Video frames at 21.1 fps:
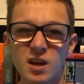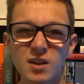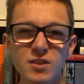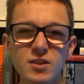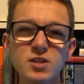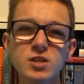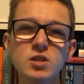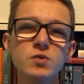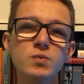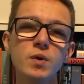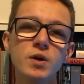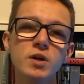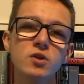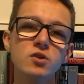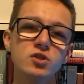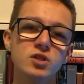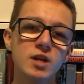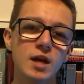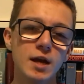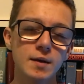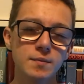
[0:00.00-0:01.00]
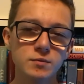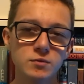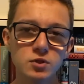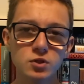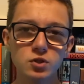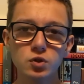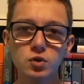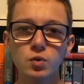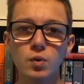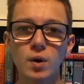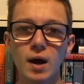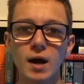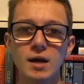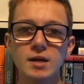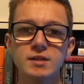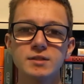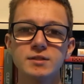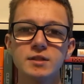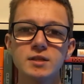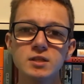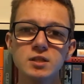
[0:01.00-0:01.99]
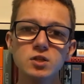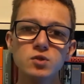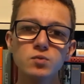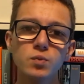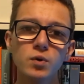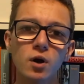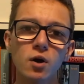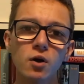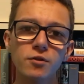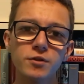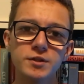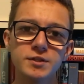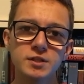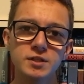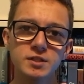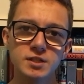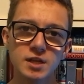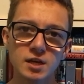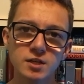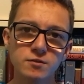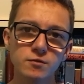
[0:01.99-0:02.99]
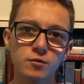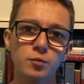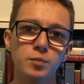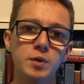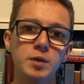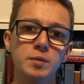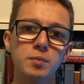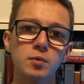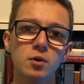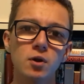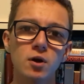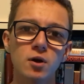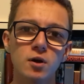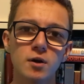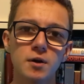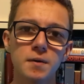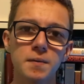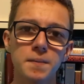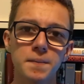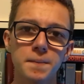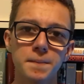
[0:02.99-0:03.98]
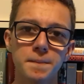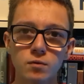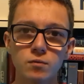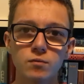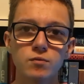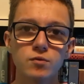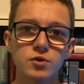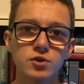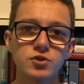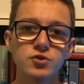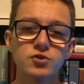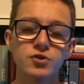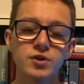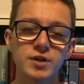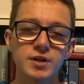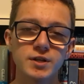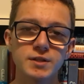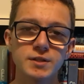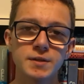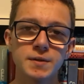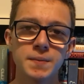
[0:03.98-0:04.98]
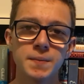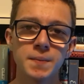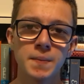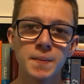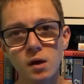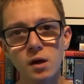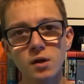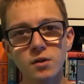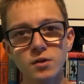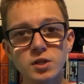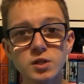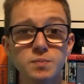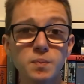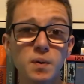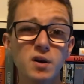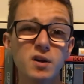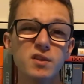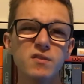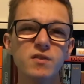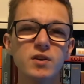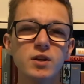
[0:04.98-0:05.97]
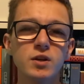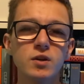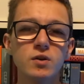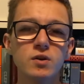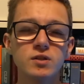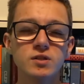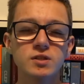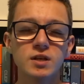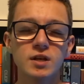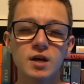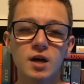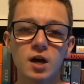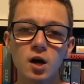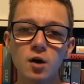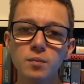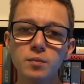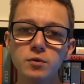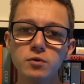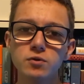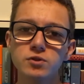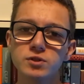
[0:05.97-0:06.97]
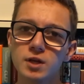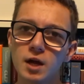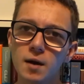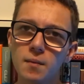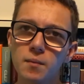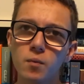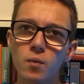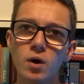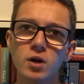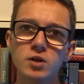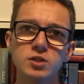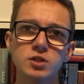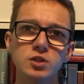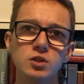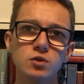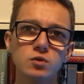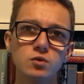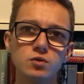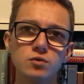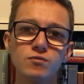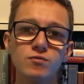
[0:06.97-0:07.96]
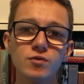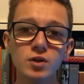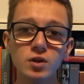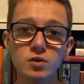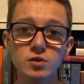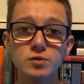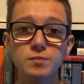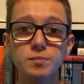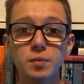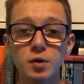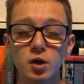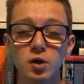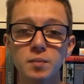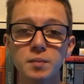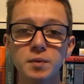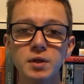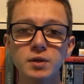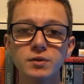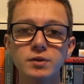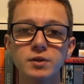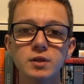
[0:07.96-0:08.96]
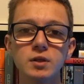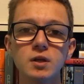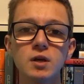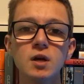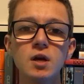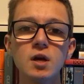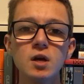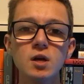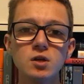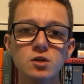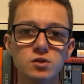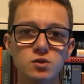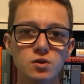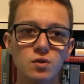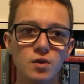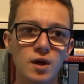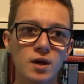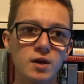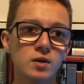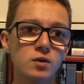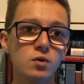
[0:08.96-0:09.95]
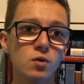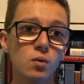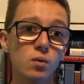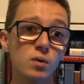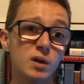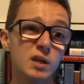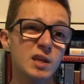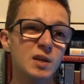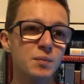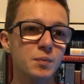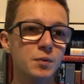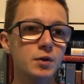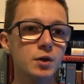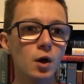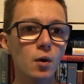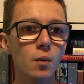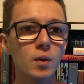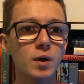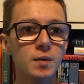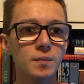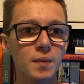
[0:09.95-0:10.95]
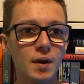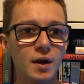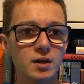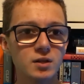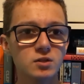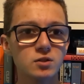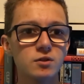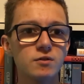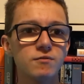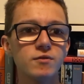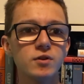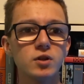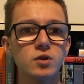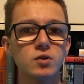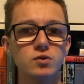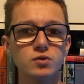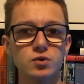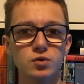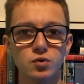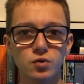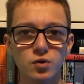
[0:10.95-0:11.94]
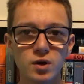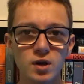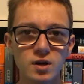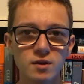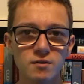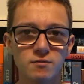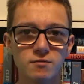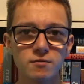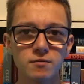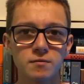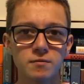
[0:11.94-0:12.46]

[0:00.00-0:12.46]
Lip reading: This is what you should aim to do, as this is where all the successful people are. Restrict. This part of the video is going to help you stop watching YouTube videos permanently so that you don't keep going back to the videos you crave.